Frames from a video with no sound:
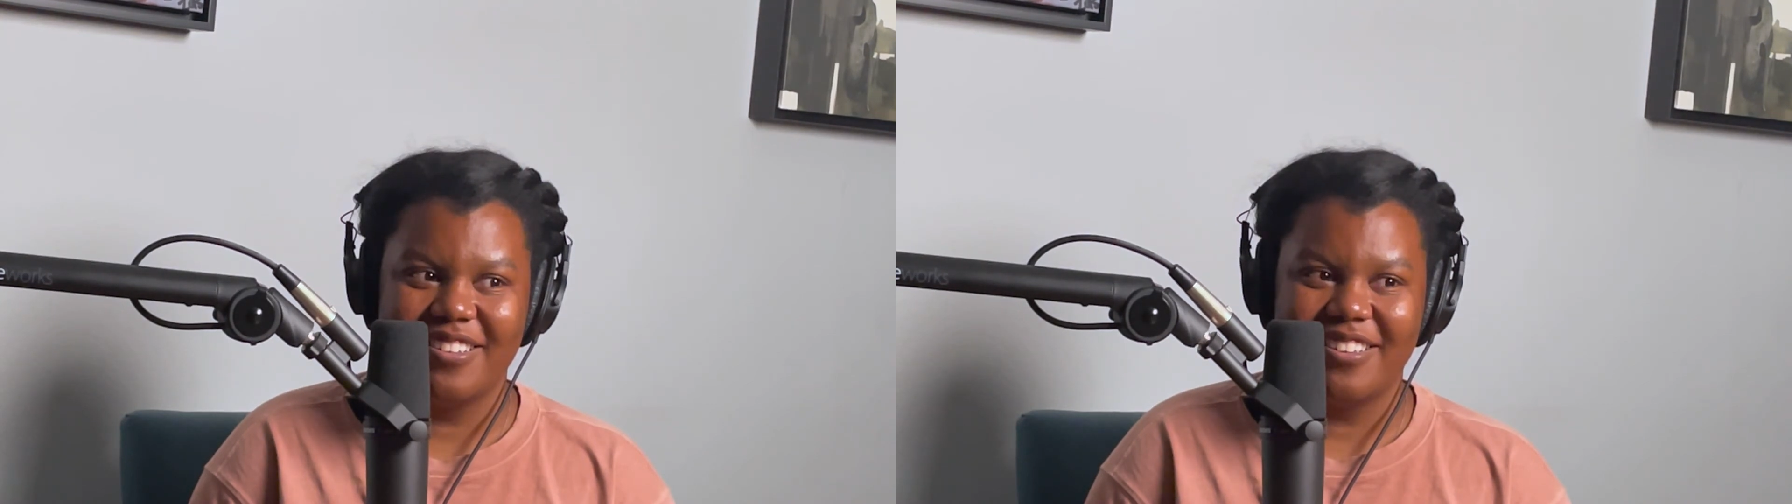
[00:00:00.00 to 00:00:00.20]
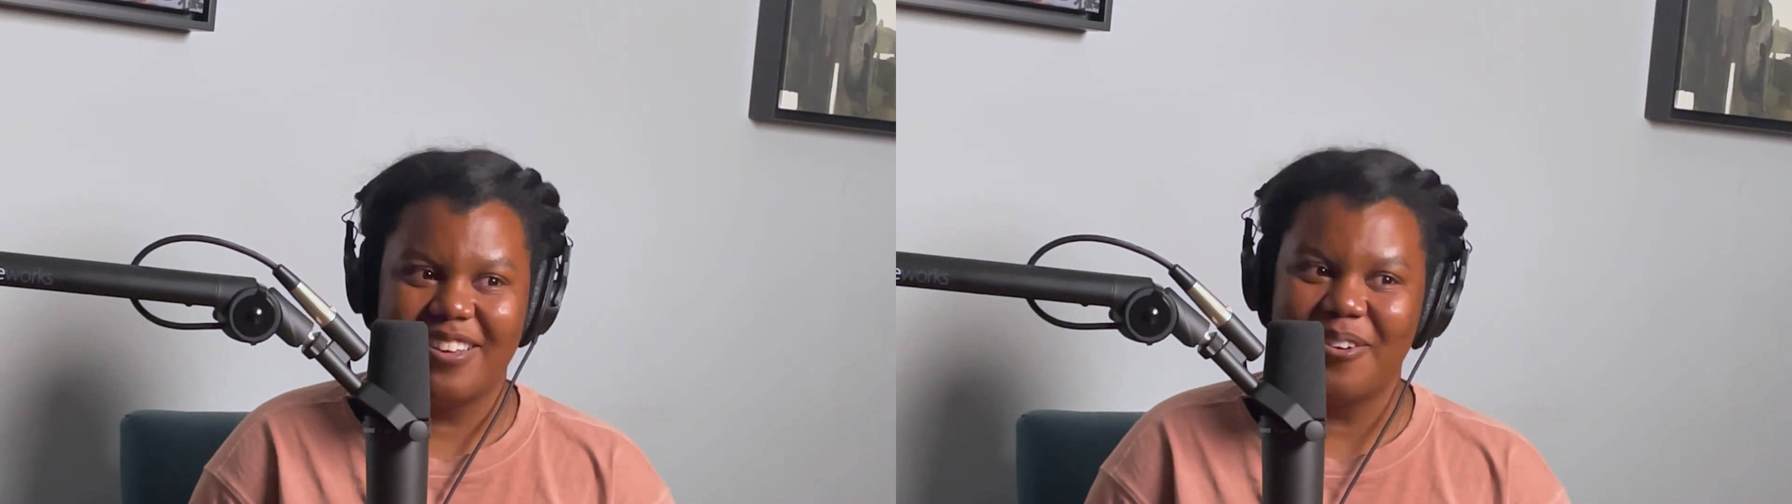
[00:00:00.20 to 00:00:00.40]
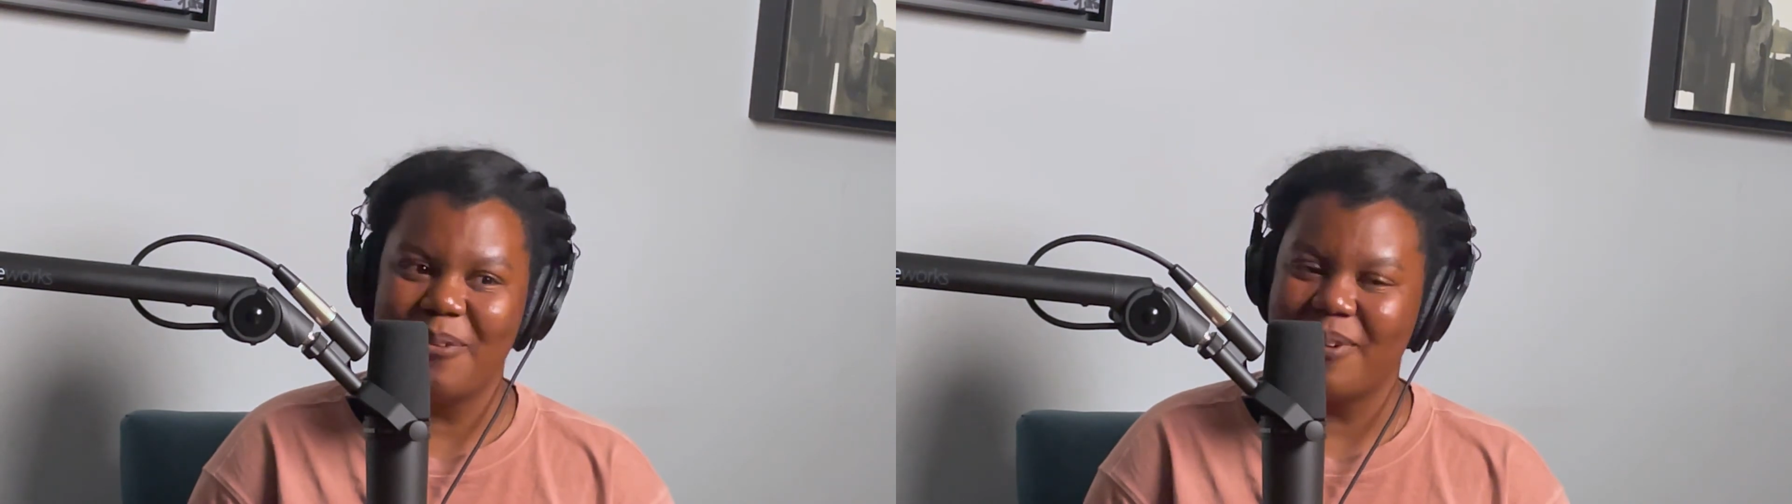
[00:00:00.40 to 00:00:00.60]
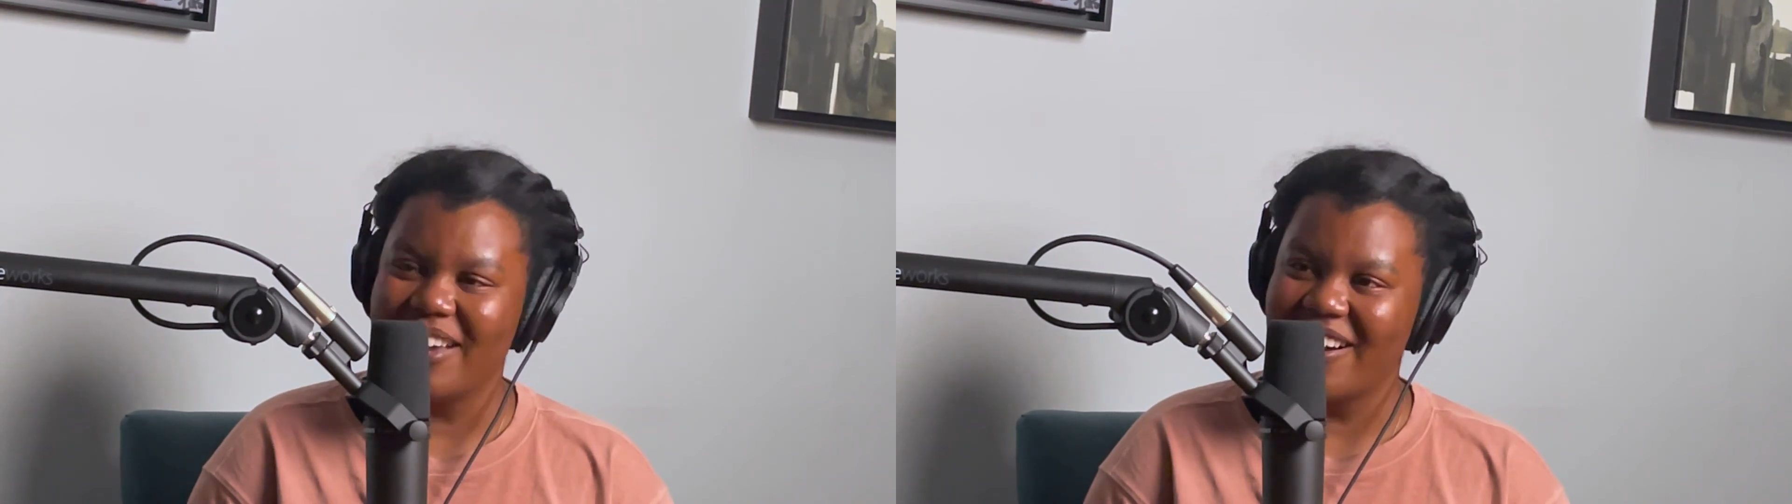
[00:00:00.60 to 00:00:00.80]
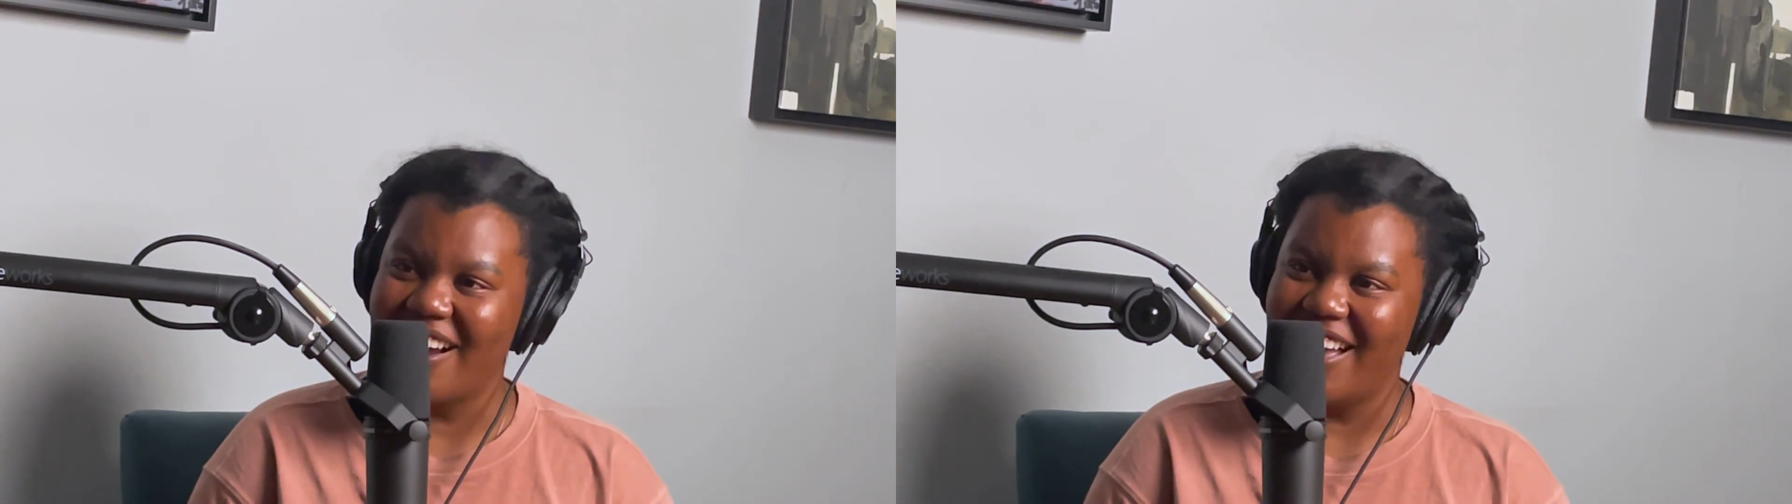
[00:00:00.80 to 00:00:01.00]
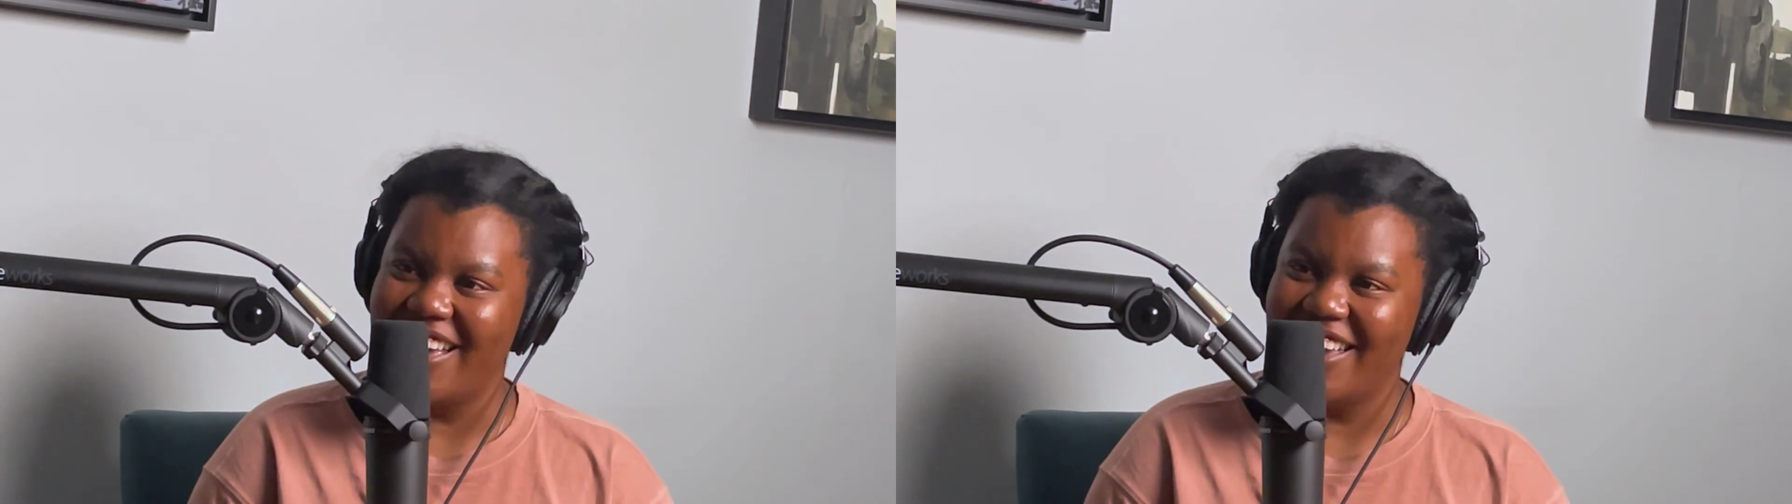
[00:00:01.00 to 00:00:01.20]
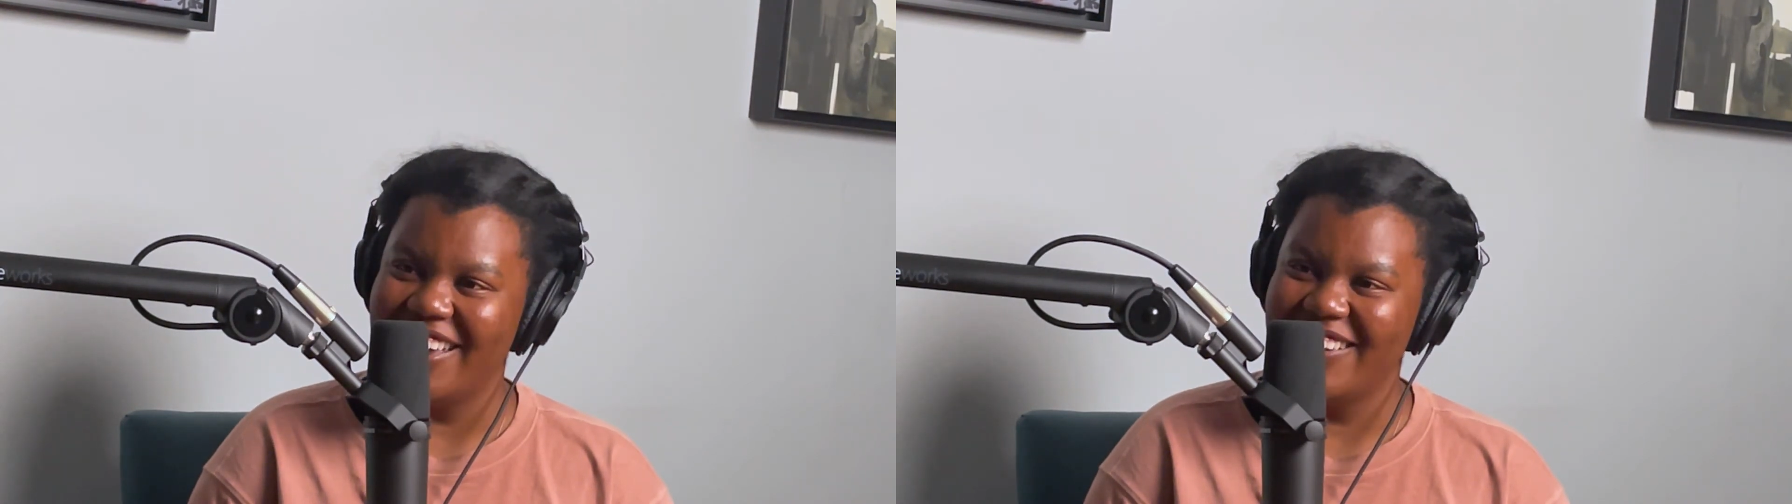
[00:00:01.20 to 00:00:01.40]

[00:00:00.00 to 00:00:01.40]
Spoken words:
I might cry. Who